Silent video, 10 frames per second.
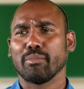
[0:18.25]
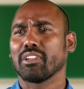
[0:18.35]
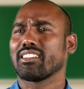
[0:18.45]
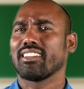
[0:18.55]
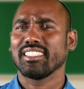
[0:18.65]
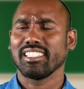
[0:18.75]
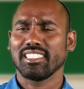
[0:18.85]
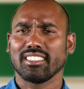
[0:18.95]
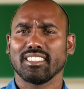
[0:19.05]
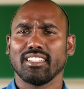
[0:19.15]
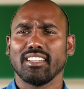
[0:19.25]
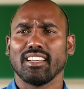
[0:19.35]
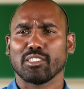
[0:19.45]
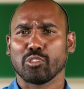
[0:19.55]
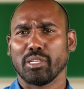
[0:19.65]
Dr. Rajesh,
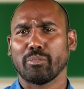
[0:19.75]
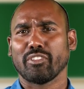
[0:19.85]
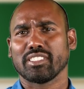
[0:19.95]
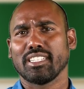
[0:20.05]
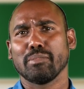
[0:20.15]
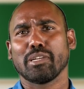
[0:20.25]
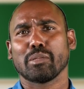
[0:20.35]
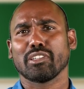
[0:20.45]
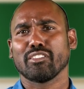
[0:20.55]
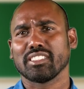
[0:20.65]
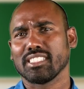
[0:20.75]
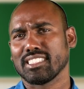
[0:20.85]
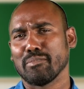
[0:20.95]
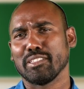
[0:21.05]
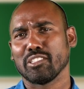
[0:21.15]
Associate Professor, Department of
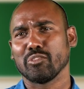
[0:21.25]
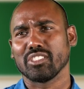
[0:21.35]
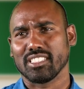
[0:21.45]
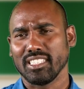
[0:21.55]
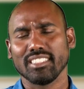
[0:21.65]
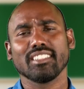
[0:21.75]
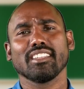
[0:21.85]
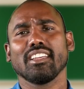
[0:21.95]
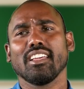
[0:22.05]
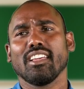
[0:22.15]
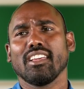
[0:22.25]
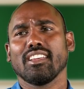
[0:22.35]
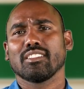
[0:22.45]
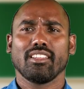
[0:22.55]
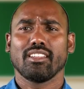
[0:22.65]
Physics, Science University.
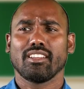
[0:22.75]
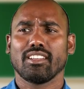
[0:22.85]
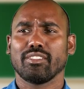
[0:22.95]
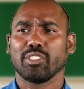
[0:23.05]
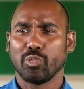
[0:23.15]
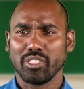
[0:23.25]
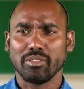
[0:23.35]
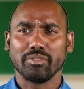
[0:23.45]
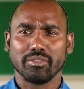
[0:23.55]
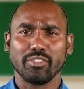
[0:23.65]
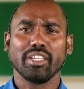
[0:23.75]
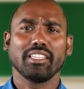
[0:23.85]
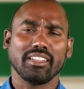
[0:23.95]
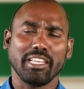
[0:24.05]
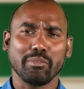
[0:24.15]
Without
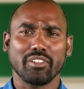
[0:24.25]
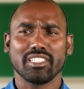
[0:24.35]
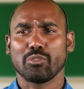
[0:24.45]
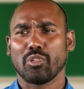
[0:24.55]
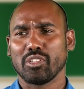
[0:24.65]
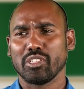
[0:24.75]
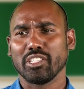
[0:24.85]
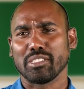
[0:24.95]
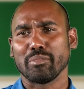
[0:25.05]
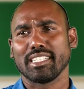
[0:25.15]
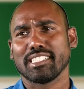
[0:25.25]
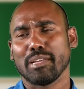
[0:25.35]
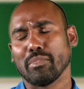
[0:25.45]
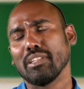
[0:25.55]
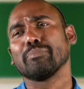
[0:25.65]
giving the name, I just wanted to give some
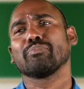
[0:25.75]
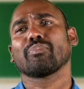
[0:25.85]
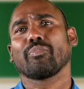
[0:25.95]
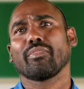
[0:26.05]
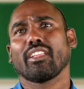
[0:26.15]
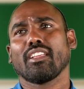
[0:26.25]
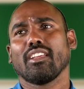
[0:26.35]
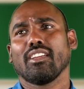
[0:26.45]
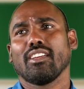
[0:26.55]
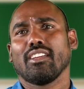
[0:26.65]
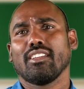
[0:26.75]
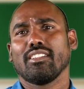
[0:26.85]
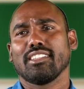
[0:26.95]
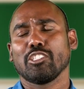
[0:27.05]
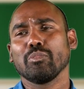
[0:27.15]
example.
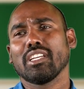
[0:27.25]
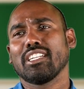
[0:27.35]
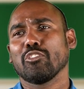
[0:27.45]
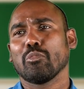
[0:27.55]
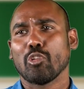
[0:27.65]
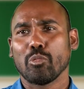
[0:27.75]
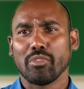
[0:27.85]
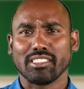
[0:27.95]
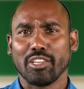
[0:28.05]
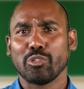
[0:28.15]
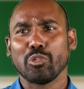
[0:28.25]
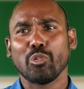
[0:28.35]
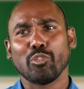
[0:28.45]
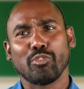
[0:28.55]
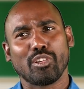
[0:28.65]
Assume that your mom asked you to
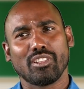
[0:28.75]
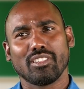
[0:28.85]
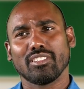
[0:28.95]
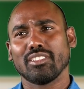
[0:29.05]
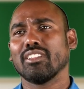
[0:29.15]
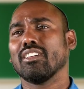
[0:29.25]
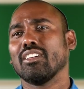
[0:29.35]
go for